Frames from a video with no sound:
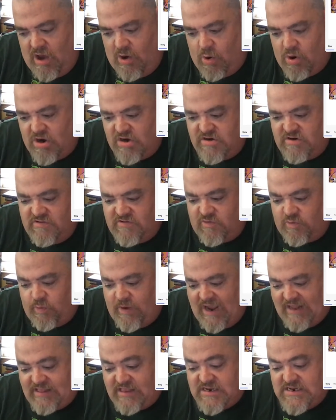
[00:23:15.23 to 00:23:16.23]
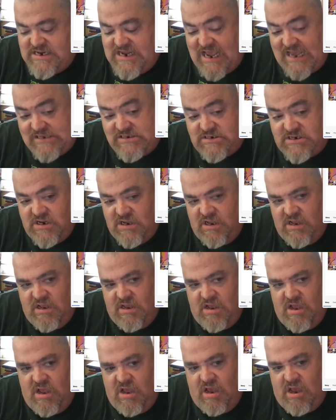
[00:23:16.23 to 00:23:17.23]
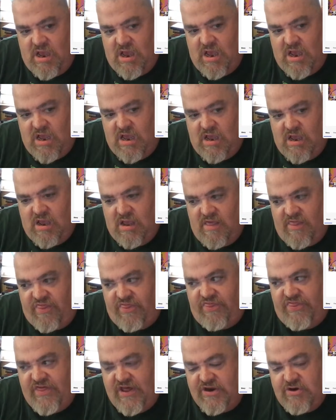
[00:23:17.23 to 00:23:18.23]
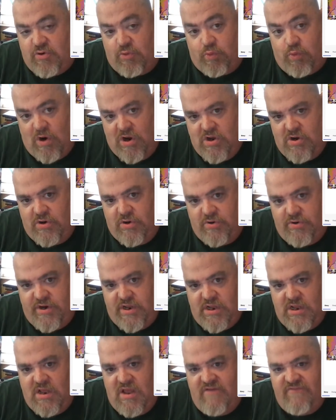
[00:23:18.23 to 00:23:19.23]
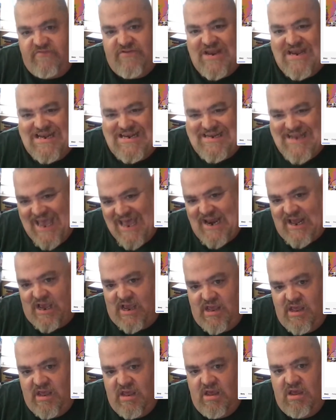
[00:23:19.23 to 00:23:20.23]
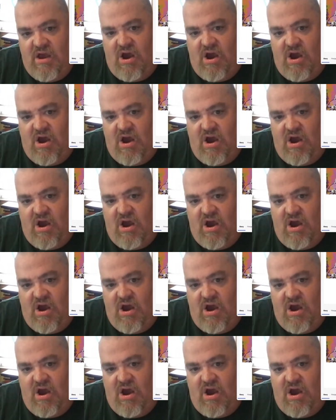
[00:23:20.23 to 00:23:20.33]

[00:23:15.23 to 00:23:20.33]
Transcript: Origins is we got to test Thunder Road Vendetta,